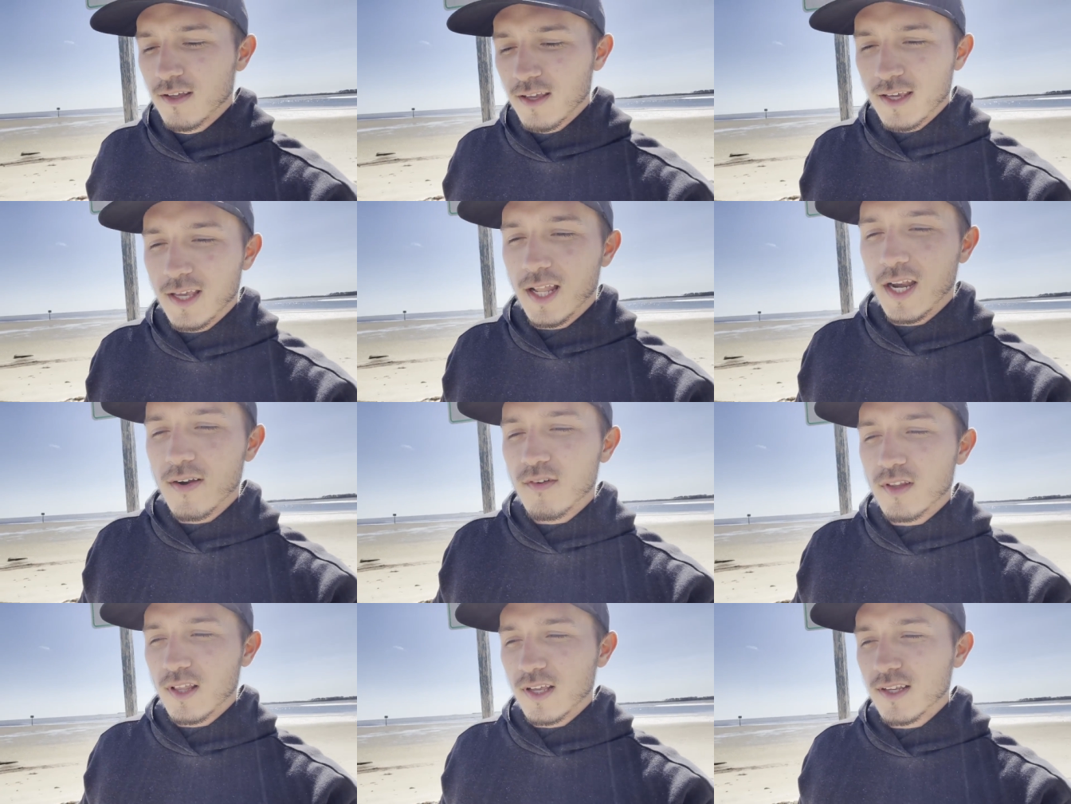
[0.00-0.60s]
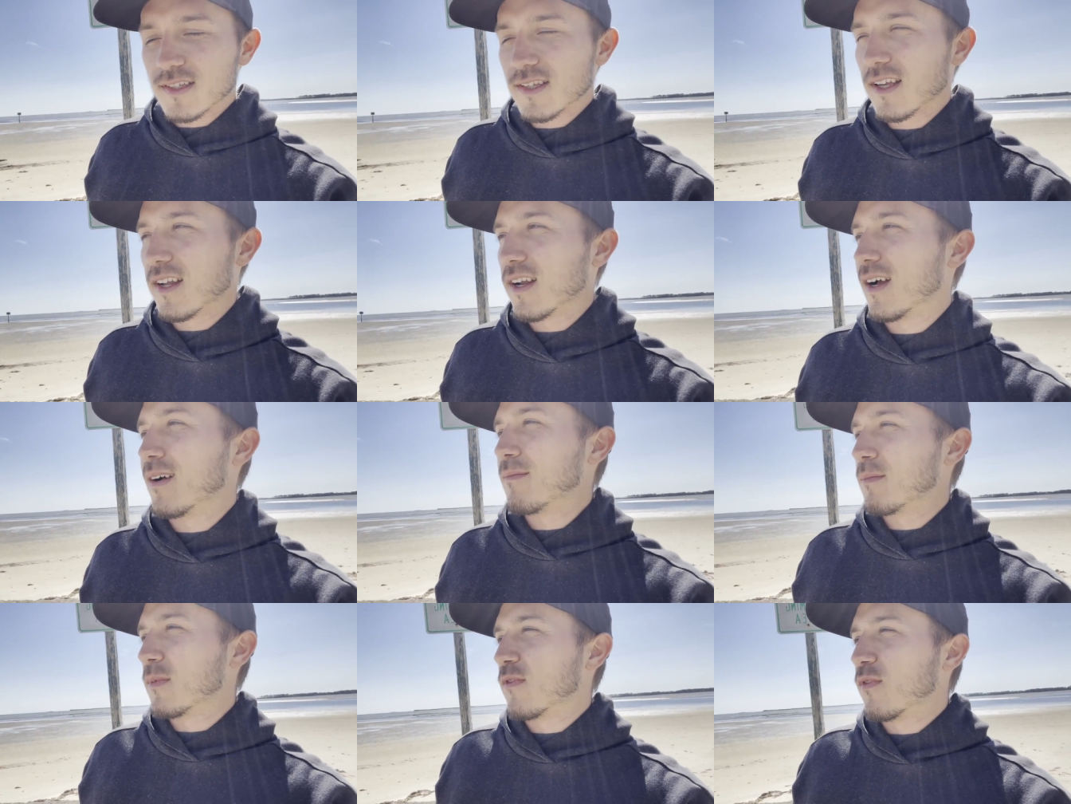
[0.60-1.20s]
get everything set
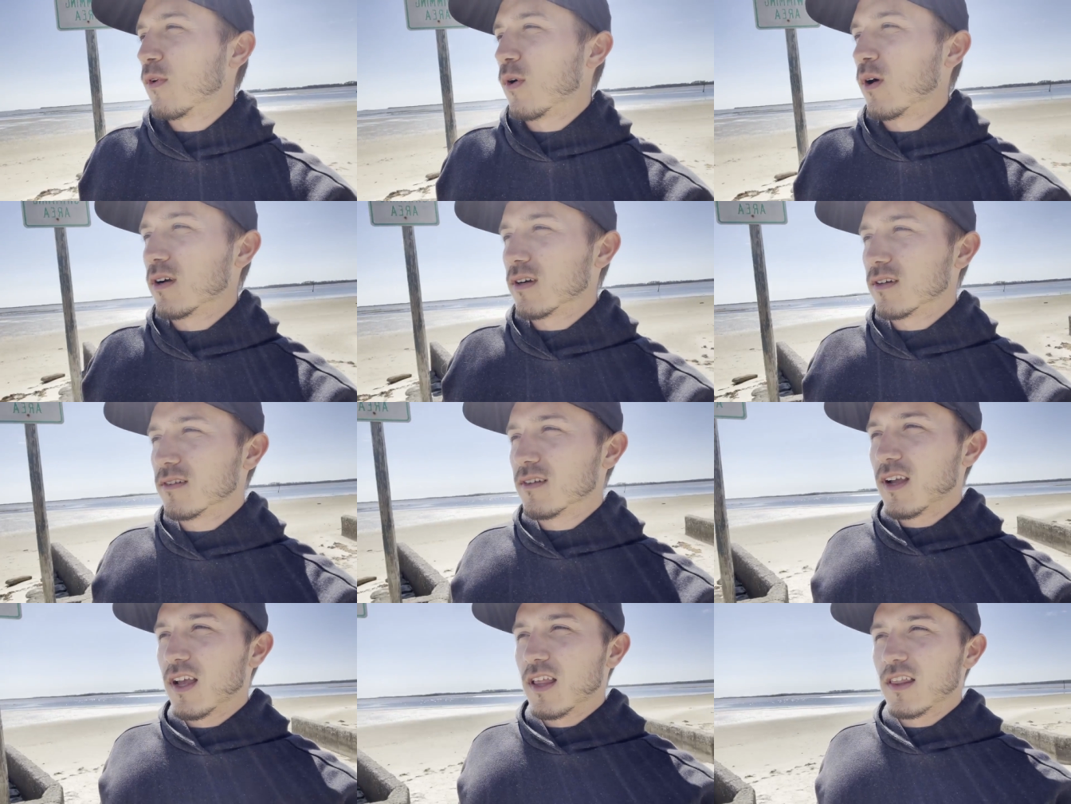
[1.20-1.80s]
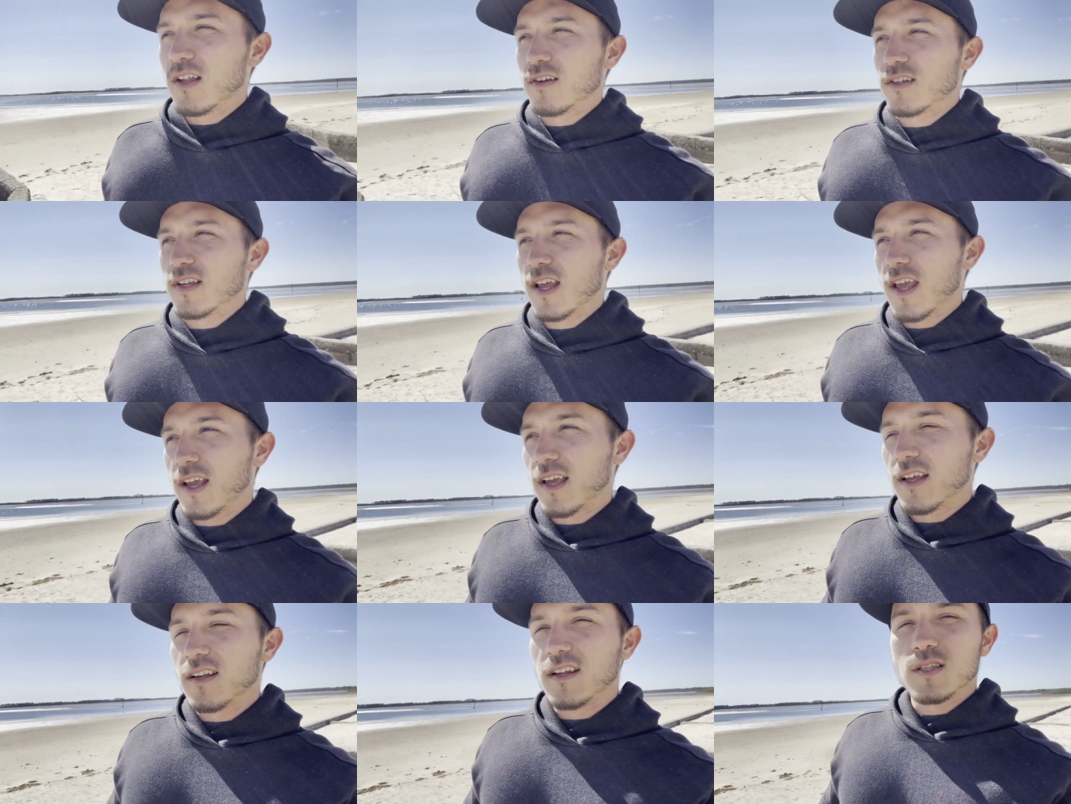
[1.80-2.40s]
up before they're
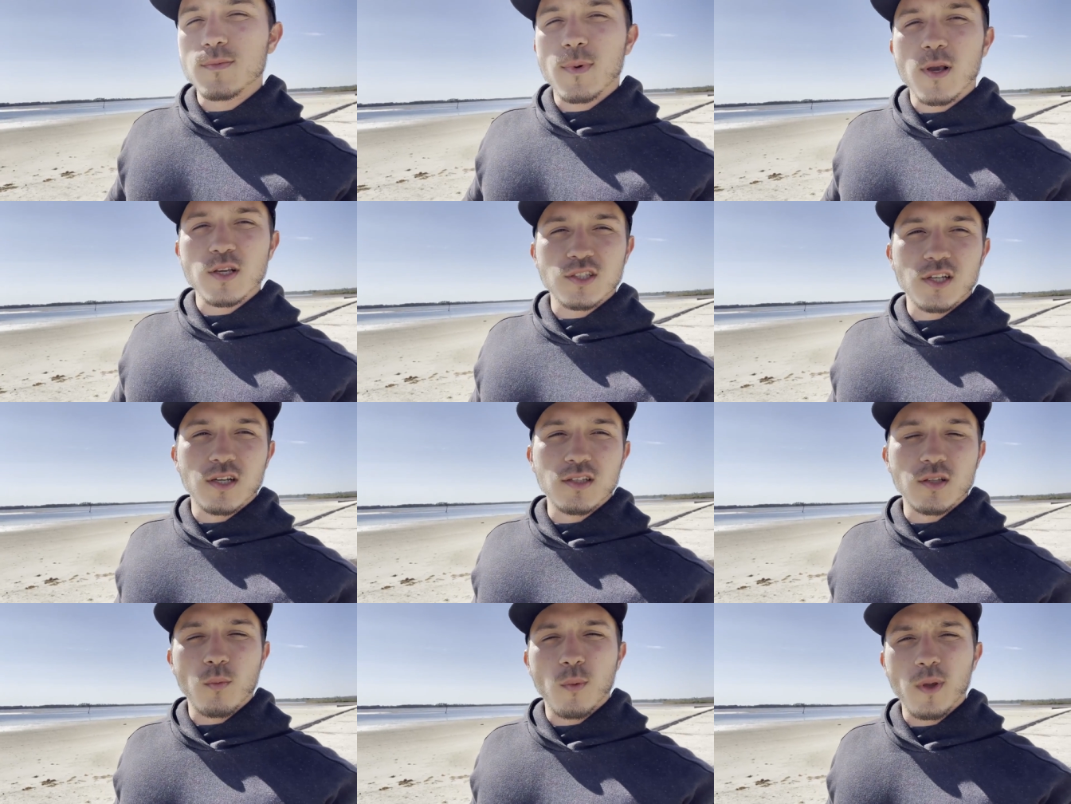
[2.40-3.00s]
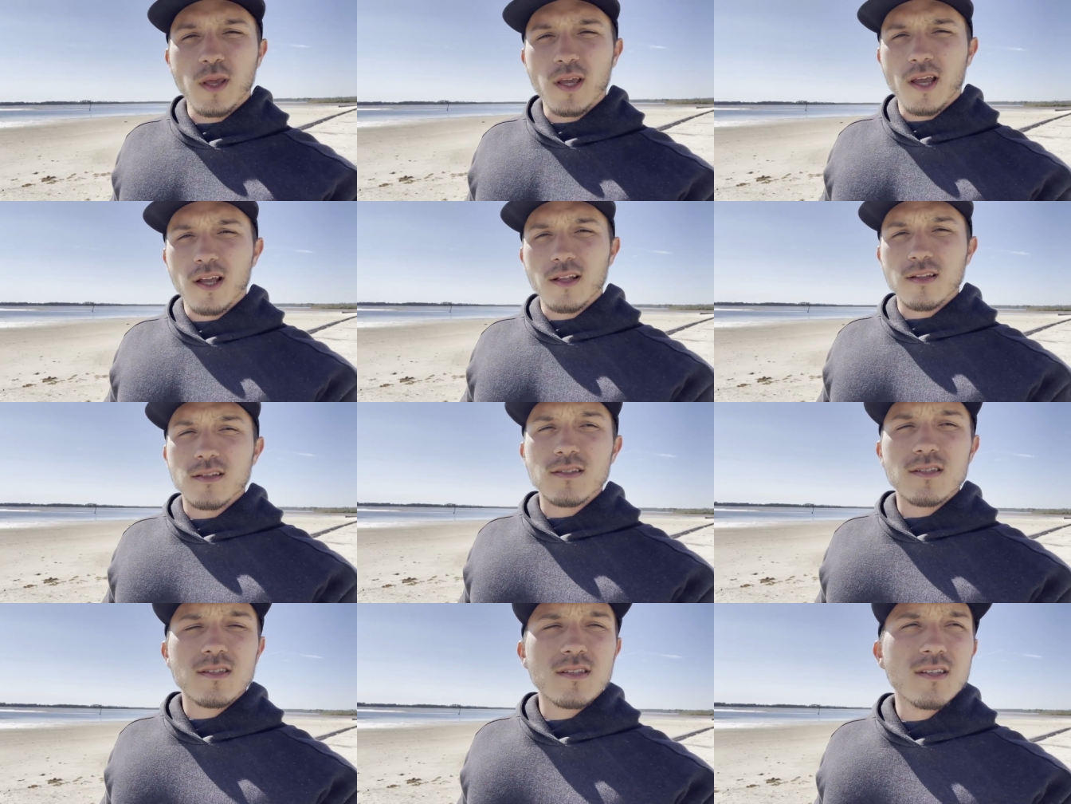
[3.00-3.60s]
taken, especially on the
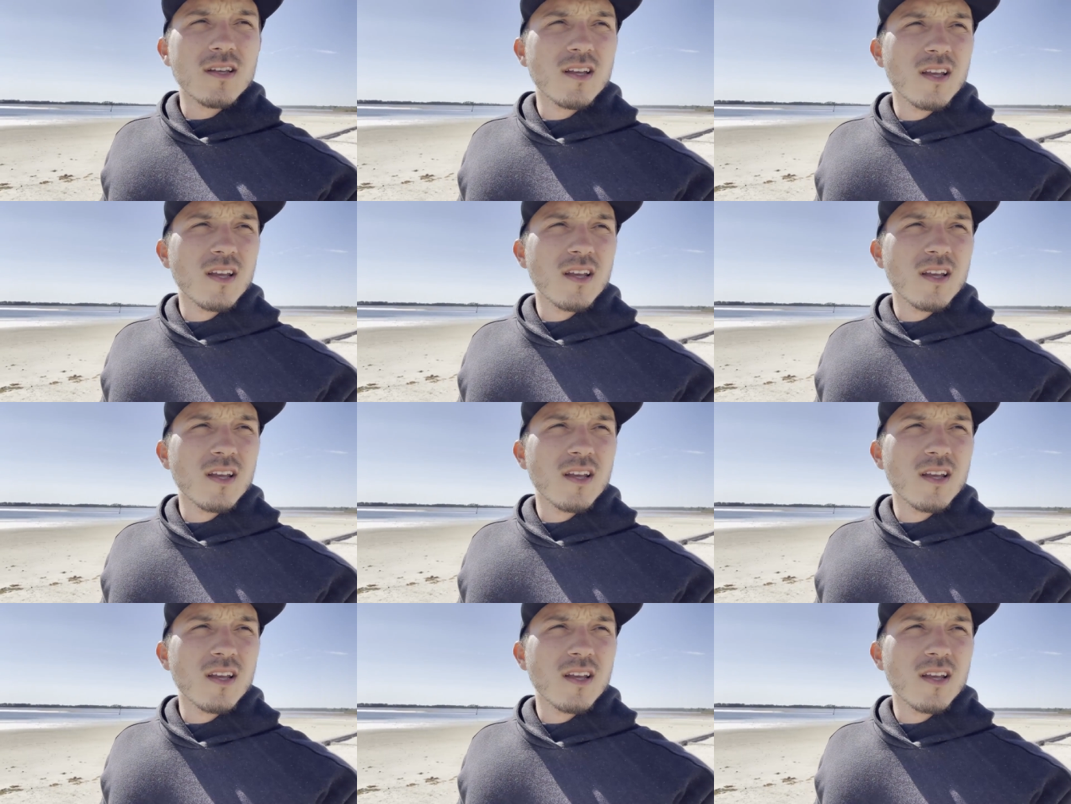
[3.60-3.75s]
weekends.